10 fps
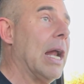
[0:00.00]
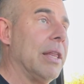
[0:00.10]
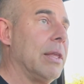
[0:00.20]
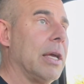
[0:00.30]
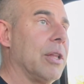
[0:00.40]

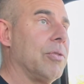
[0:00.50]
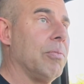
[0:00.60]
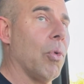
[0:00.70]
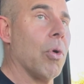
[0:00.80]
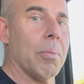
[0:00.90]
I think
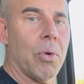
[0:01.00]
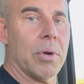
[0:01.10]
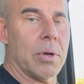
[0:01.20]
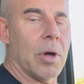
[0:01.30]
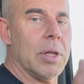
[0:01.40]
it's more
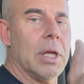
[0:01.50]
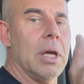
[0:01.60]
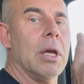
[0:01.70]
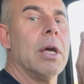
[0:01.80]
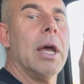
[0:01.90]
important on
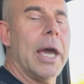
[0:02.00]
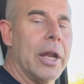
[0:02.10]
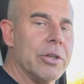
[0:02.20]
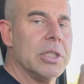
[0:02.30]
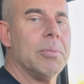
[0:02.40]
the
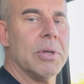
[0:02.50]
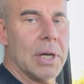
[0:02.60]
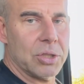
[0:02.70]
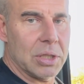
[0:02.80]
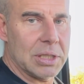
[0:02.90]
energy
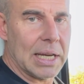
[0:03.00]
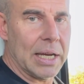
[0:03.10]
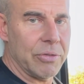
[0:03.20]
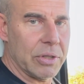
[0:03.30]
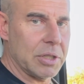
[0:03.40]
production
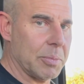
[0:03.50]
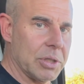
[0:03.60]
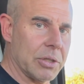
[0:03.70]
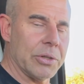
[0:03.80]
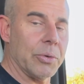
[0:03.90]
side for this
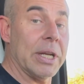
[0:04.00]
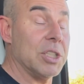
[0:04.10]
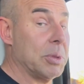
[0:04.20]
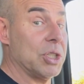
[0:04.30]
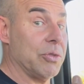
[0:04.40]
particular ingredient,
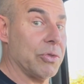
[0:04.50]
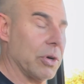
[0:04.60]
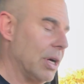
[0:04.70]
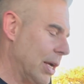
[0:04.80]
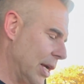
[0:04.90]
especially
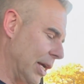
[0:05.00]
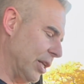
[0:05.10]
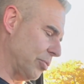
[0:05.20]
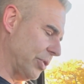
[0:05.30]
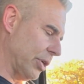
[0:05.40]
for in
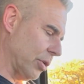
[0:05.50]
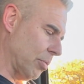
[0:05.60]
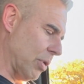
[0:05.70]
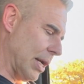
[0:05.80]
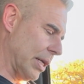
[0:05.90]
this particular
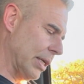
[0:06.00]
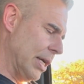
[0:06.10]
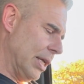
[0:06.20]
product.